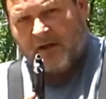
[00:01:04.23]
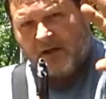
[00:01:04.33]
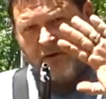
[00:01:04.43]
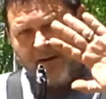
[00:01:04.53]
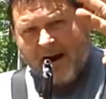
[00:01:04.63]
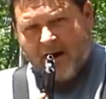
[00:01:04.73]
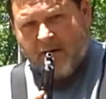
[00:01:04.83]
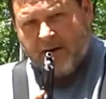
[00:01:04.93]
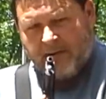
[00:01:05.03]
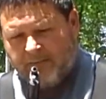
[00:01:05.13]
to clear my
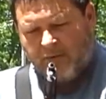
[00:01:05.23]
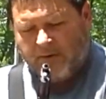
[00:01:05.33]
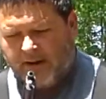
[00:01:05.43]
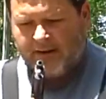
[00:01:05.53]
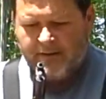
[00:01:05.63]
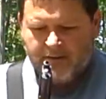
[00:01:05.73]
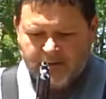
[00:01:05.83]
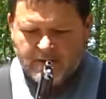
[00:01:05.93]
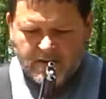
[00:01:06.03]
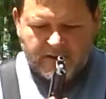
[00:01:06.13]
area. Okay.
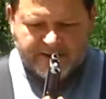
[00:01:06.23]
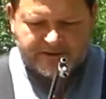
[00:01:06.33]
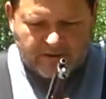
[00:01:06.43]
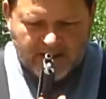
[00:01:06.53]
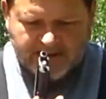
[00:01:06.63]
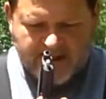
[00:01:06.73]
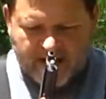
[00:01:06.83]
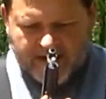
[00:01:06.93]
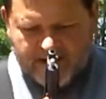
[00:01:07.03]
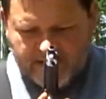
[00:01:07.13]
Okay, so let's say
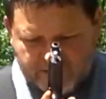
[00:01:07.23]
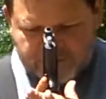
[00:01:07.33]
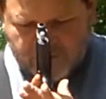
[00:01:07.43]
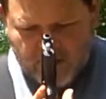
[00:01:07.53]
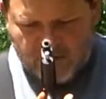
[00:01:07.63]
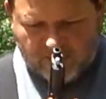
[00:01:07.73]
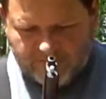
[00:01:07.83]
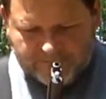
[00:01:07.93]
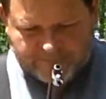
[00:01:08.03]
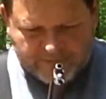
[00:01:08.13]
I get in a struggle,
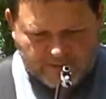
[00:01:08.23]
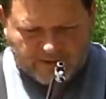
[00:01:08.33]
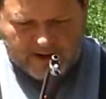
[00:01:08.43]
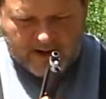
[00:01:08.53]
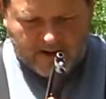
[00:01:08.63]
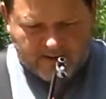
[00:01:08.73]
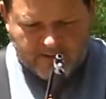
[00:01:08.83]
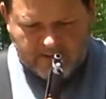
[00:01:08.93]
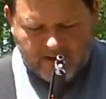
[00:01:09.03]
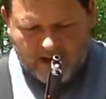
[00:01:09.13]
okay?
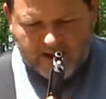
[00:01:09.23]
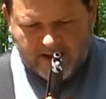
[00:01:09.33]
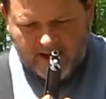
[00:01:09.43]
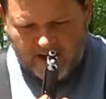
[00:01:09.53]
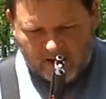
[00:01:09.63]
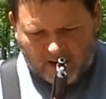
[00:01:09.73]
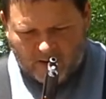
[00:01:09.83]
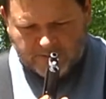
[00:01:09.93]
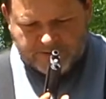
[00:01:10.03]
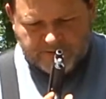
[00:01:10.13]
I get in
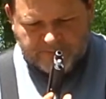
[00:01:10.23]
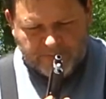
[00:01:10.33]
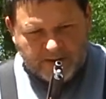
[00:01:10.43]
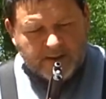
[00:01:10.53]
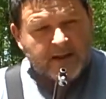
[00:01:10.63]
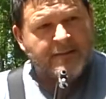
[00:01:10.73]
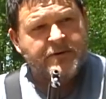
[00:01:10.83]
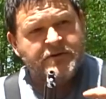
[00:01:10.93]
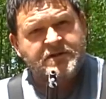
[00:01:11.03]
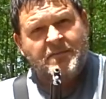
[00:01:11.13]
close, and I'm
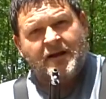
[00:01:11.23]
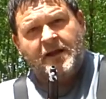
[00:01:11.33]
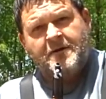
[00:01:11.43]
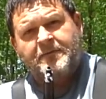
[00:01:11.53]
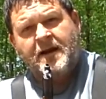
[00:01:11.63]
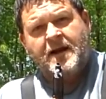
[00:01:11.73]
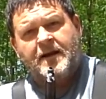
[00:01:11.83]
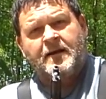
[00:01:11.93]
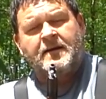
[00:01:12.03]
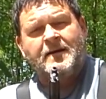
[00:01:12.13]
using my left
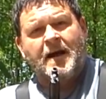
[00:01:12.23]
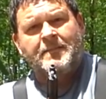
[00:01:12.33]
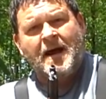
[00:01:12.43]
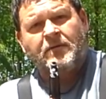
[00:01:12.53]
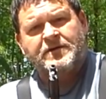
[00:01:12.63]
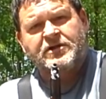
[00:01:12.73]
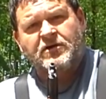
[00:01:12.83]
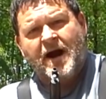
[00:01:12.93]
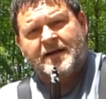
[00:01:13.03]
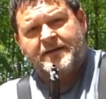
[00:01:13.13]
hand. I'm now
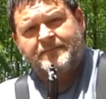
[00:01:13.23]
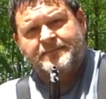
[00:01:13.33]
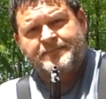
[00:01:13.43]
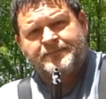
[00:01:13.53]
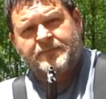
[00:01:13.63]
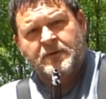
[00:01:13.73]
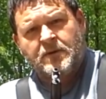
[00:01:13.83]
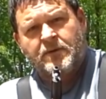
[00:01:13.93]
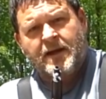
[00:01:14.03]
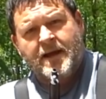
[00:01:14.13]
distracted,
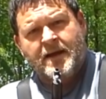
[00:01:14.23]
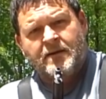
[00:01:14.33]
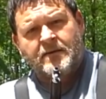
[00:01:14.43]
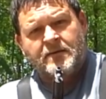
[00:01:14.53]
okay?